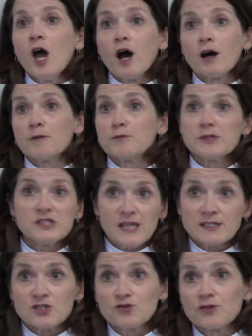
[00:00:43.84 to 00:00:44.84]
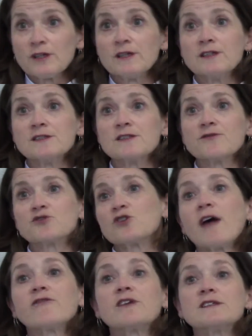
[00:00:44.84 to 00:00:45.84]
of pedestrians, of
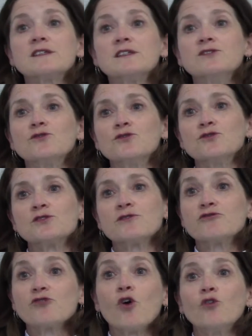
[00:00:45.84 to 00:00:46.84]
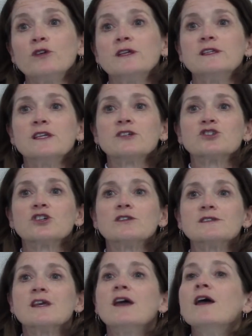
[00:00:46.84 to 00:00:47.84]
traffic signals, of road
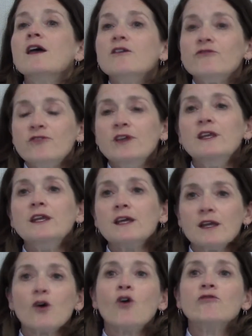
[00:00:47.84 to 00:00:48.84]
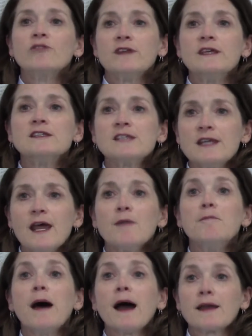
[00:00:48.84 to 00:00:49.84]
conditions, feeding it over the
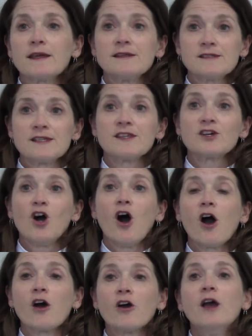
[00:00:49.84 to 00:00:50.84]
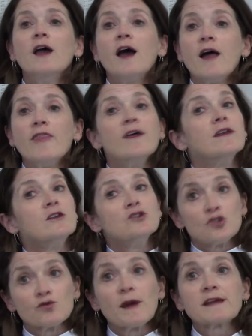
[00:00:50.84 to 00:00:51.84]
internet back into the car, and then
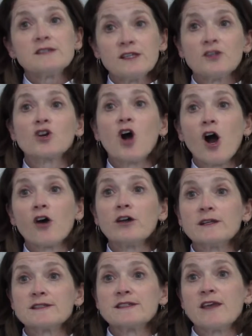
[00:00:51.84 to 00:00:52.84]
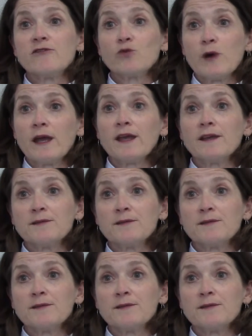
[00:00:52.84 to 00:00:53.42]
directing the car in a safe way.